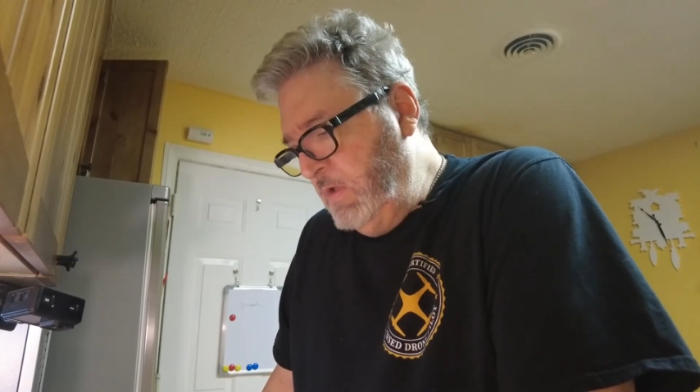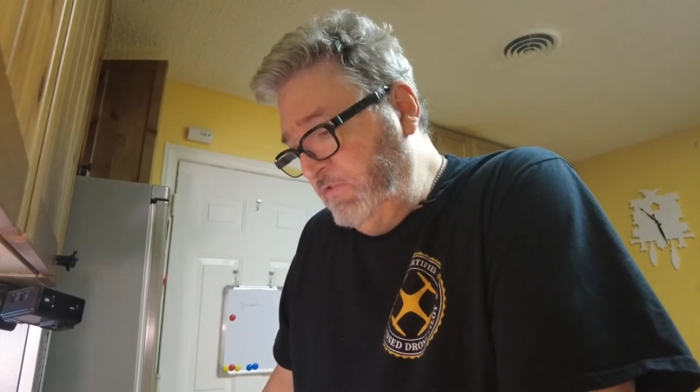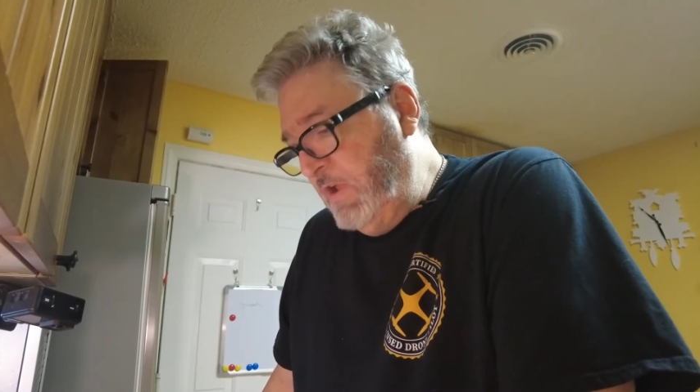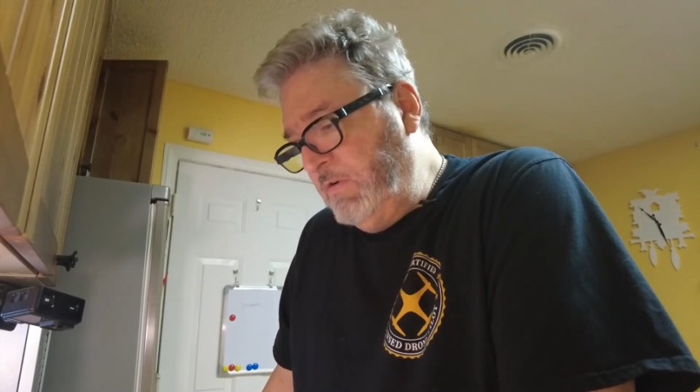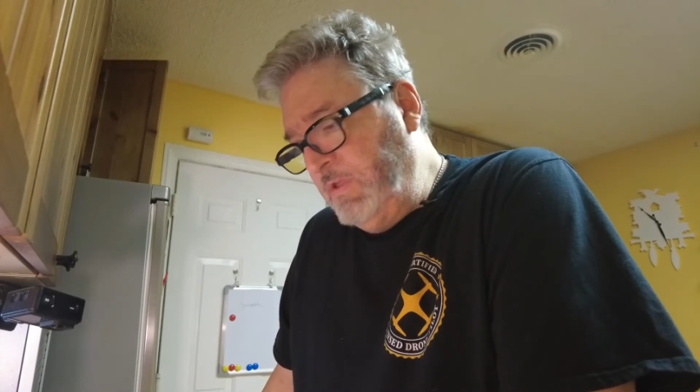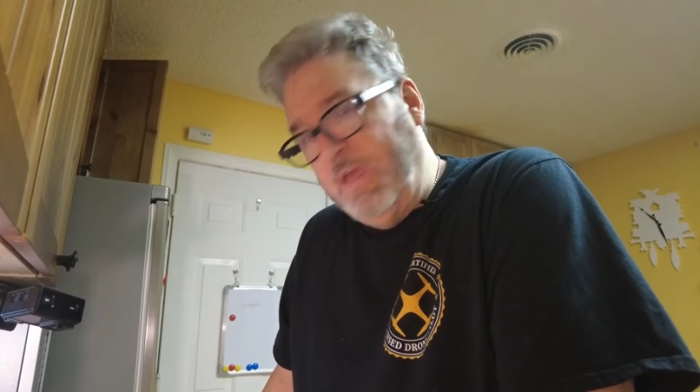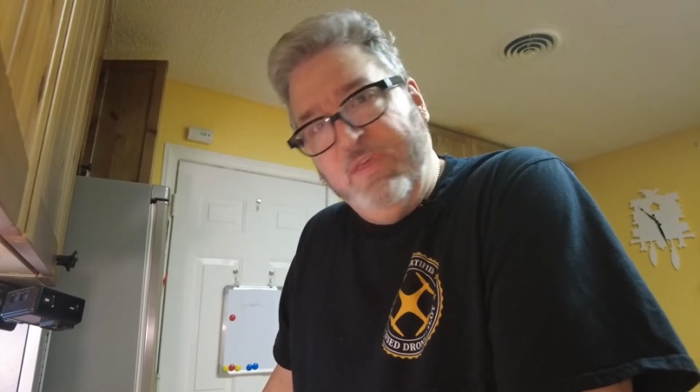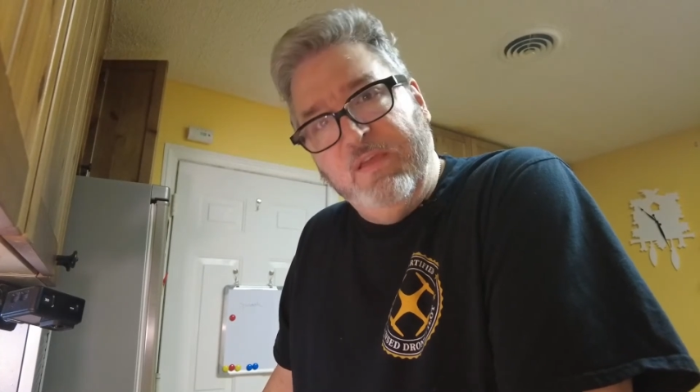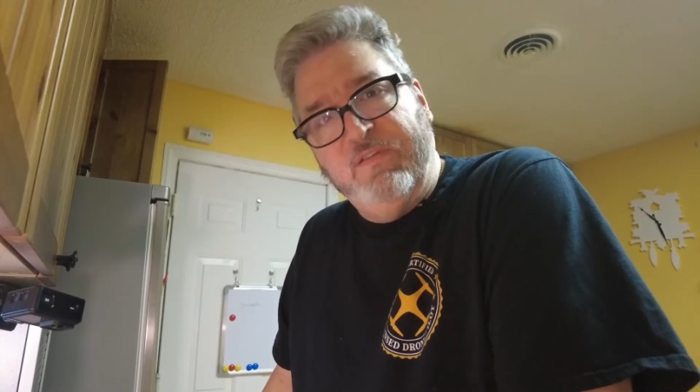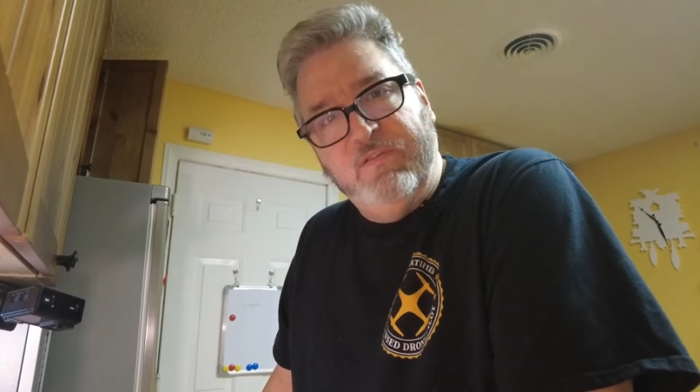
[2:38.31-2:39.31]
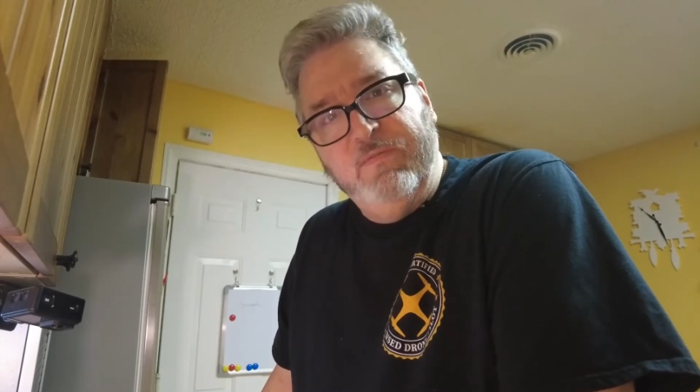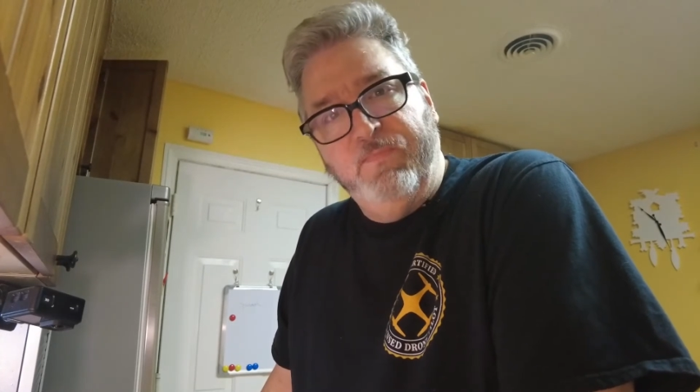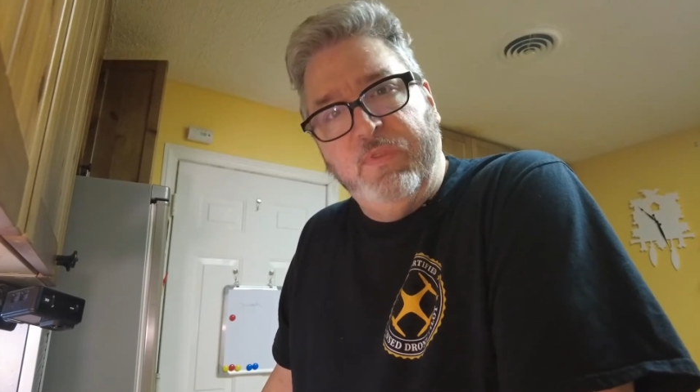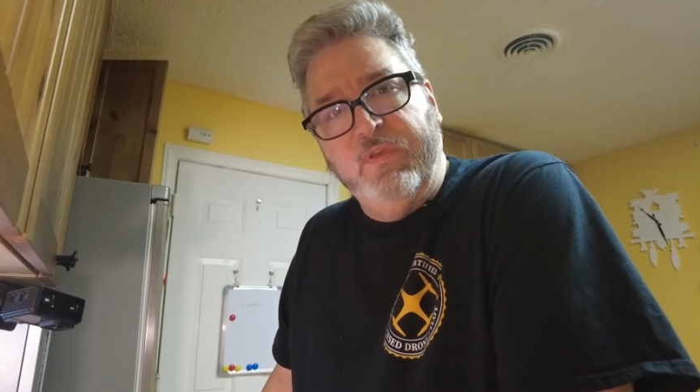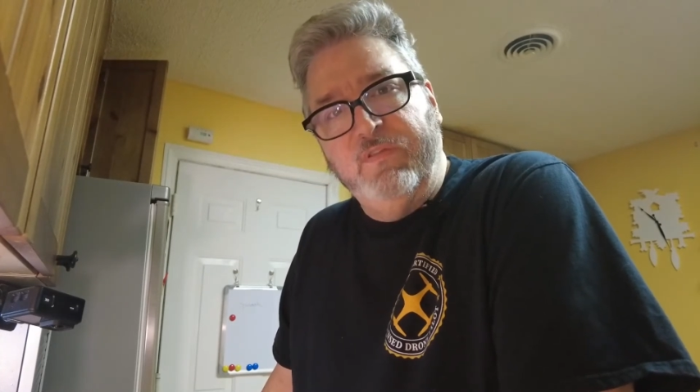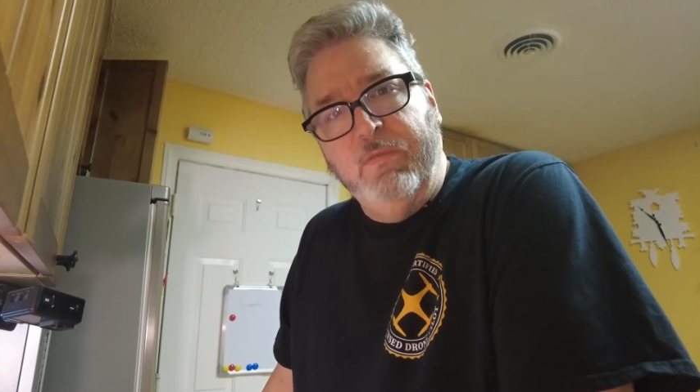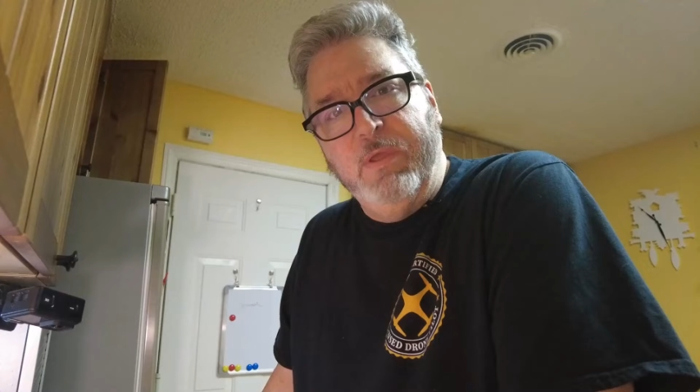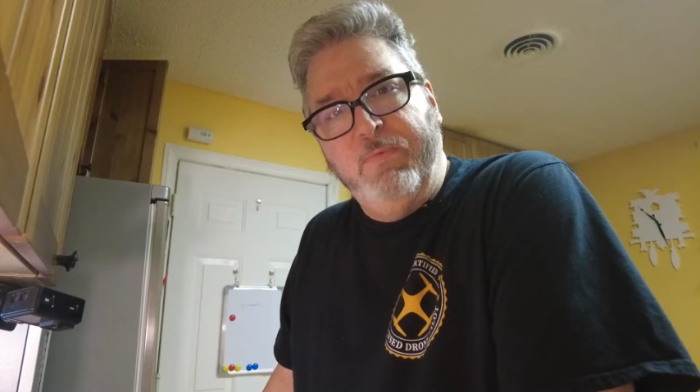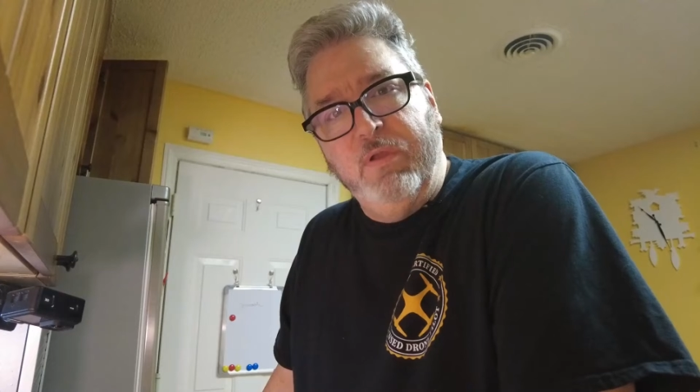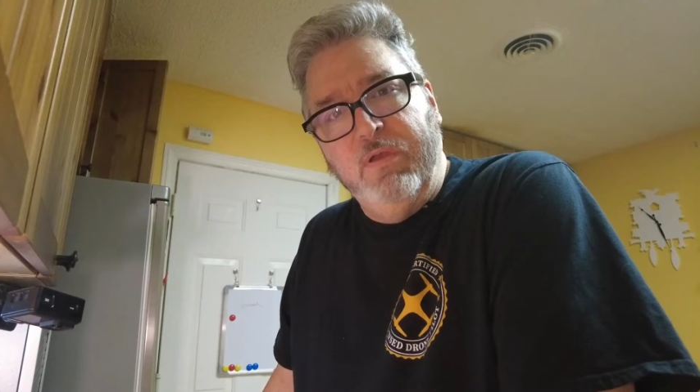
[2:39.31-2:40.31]
generally I think it's going to be
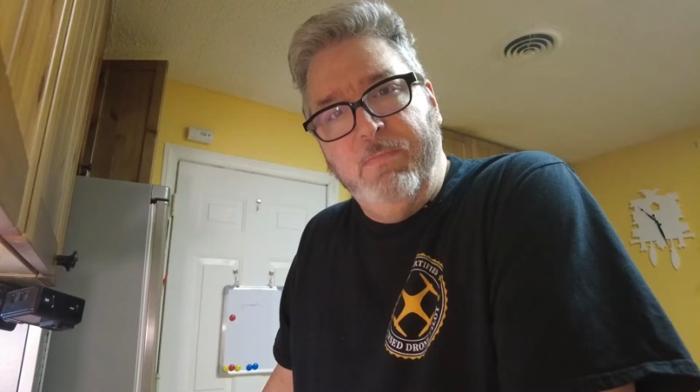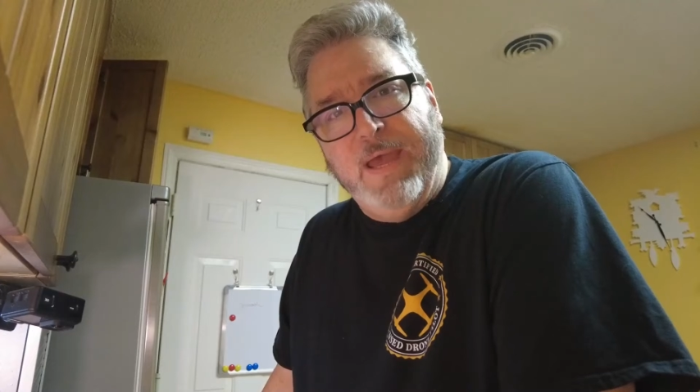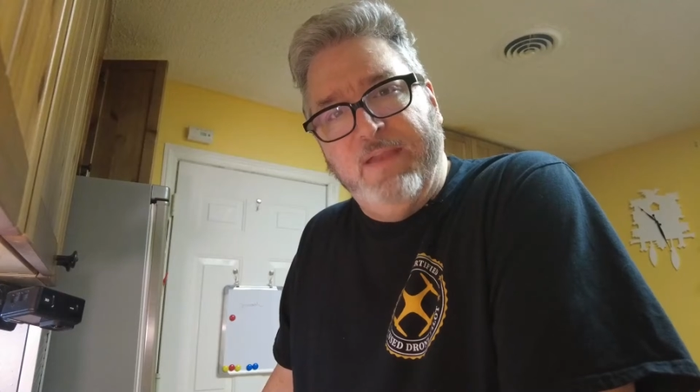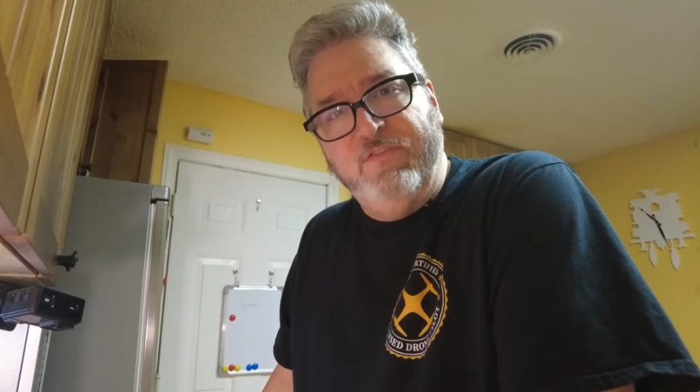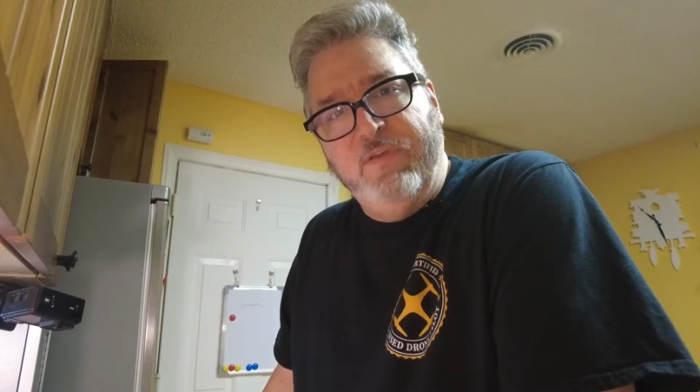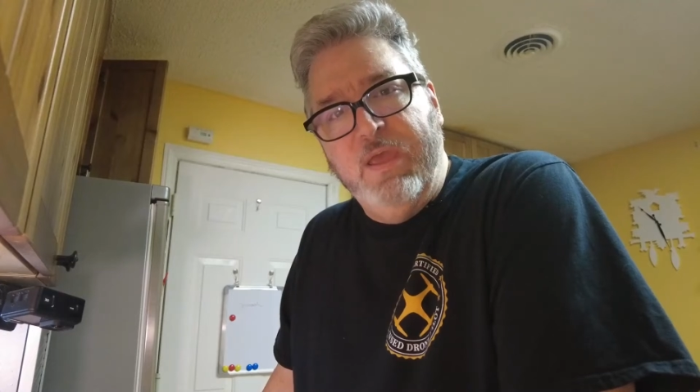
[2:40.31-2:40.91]
a pretty good batch.